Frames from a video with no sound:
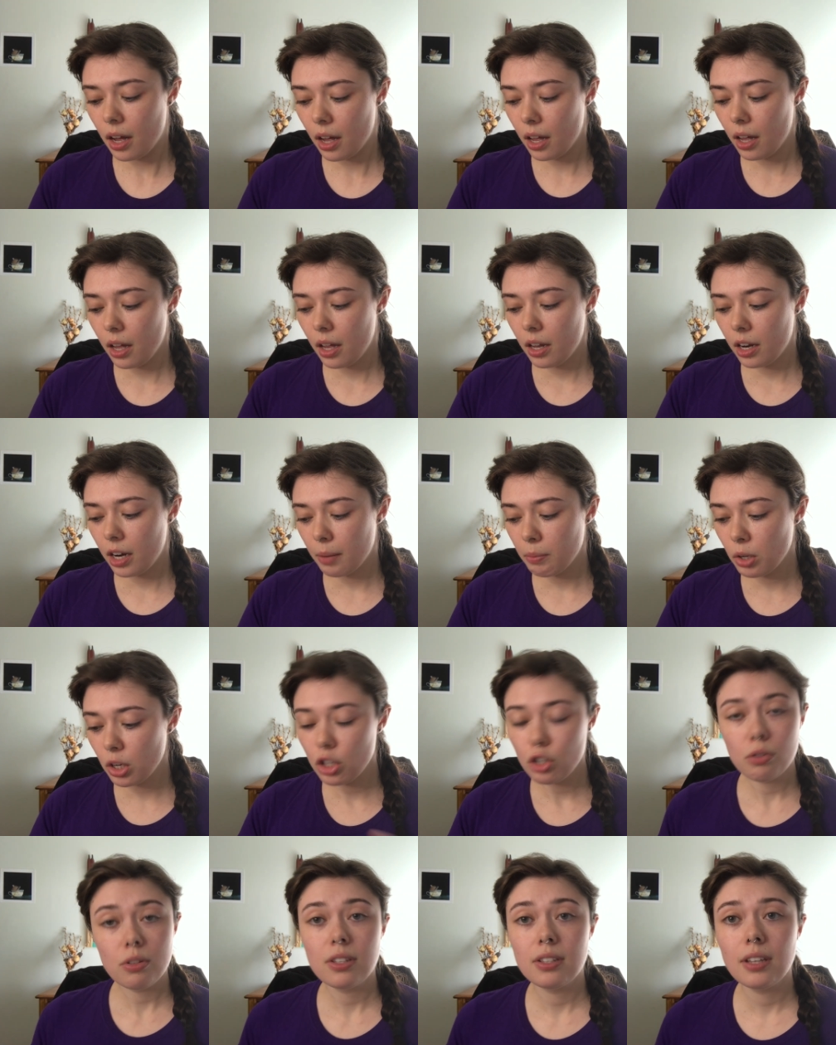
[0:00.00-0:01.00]
And I'm
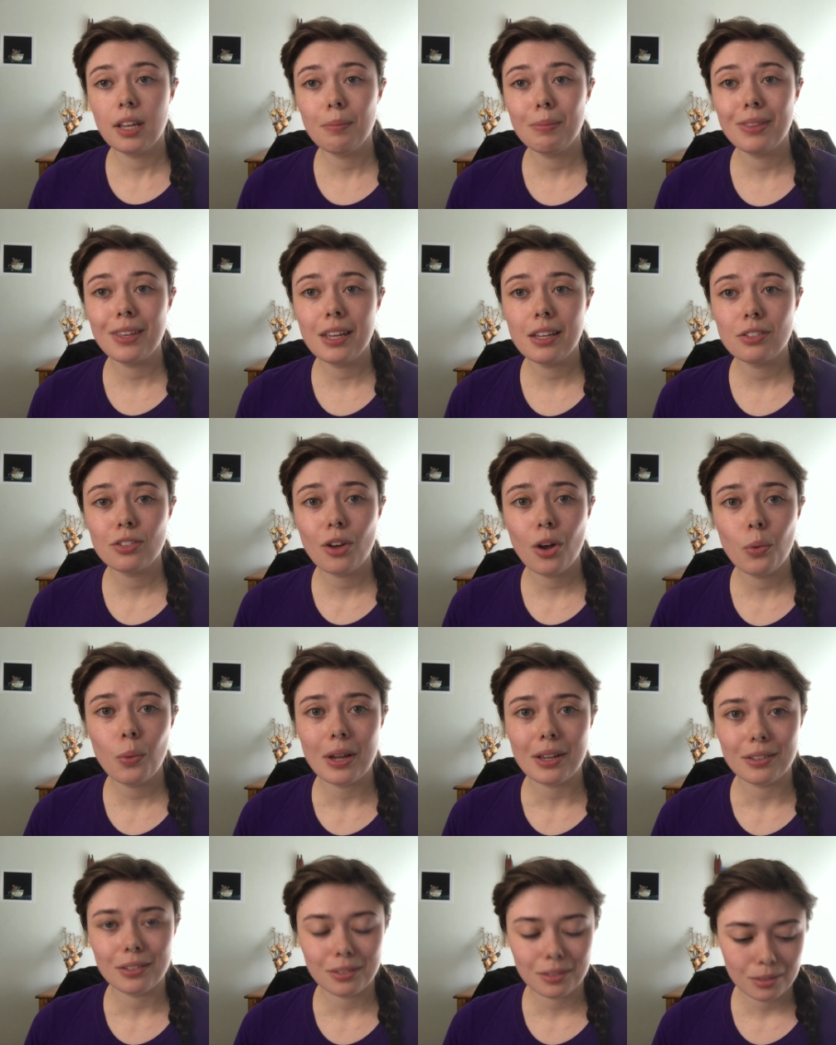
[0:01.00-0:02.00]
going to do the same thing as
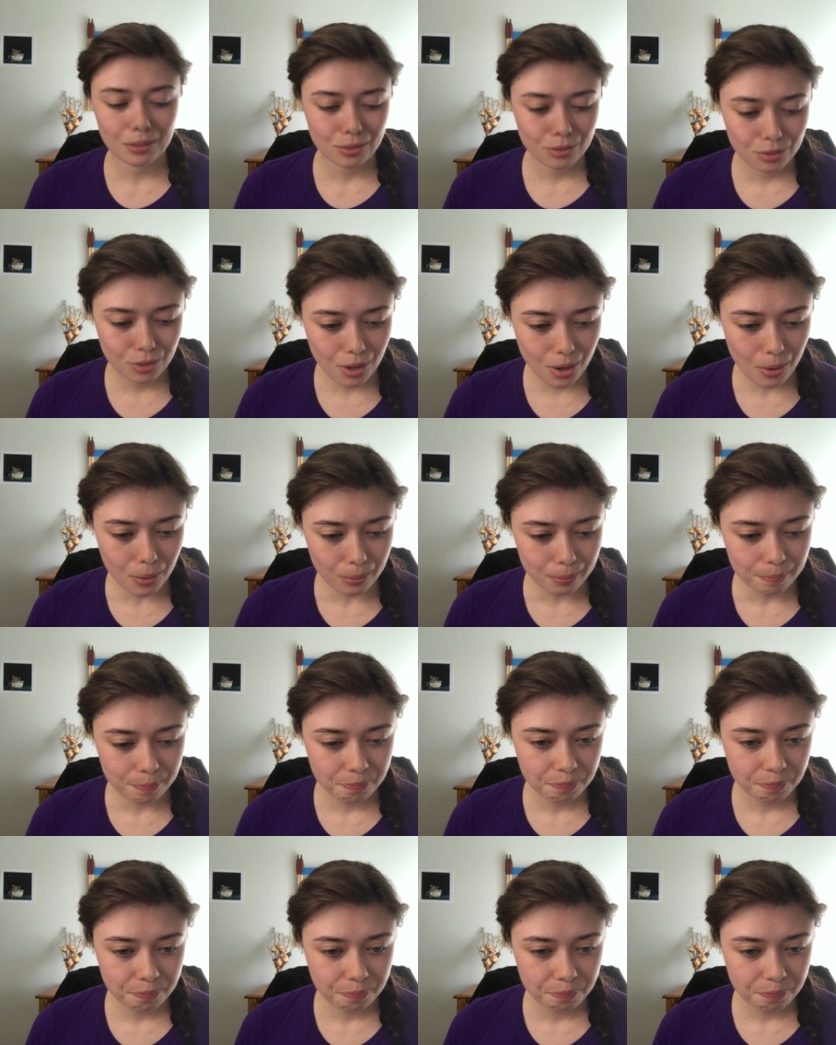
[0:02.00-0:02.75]
always. So